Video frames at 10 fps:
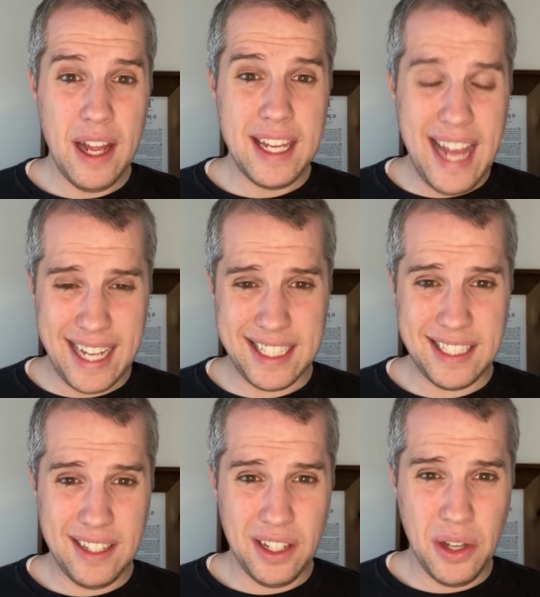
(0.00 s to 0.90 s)
yes,
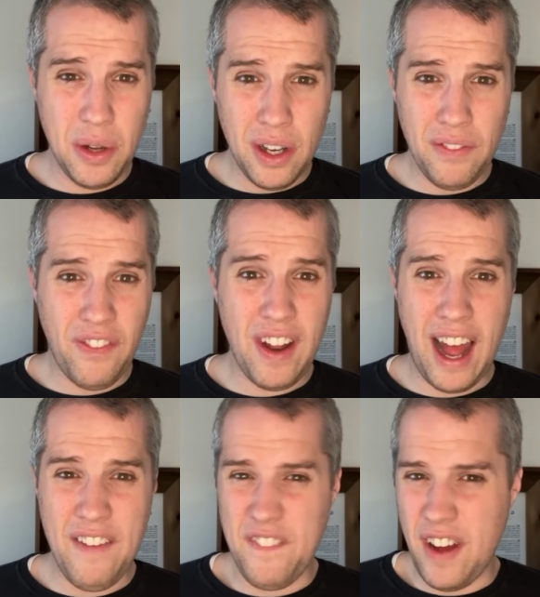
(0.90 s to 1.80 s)
you can
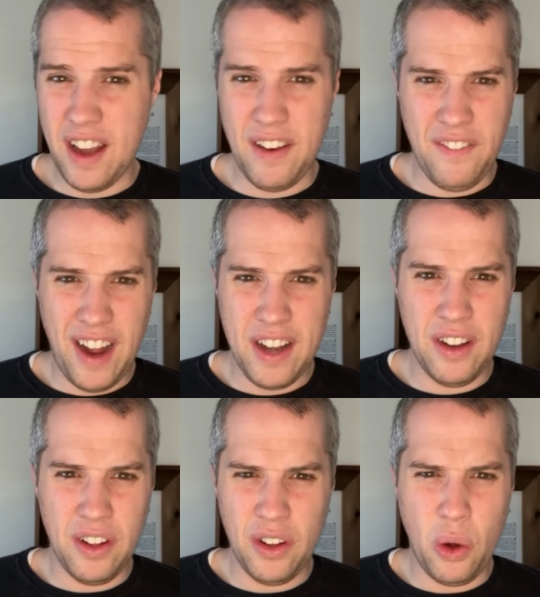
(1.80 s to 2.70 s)
have fun and
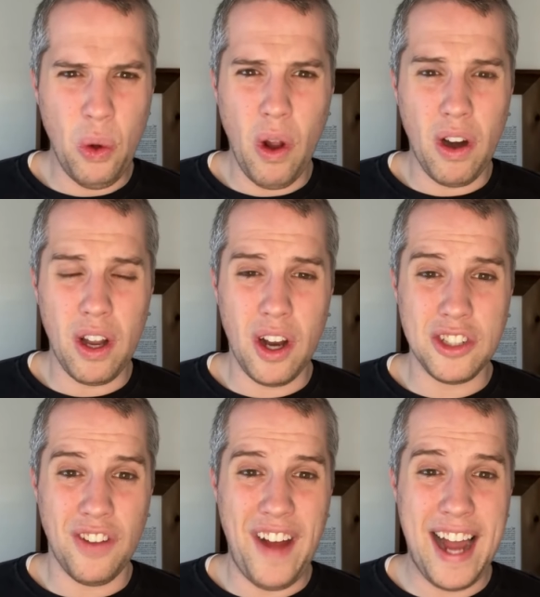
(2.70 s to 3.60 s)
find cool
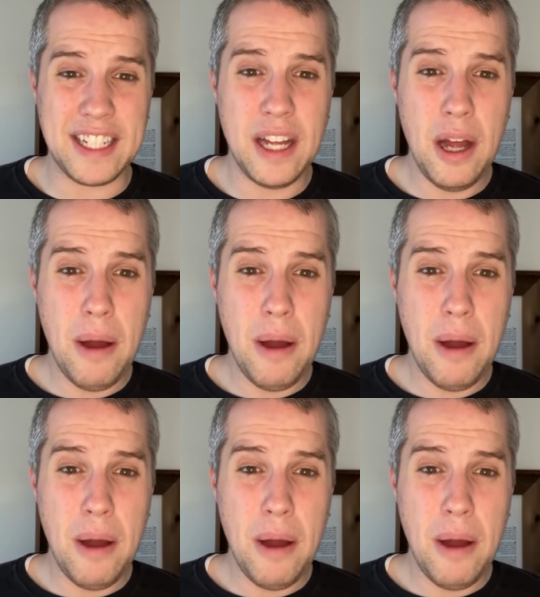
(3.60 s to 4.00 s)
archaeological facts,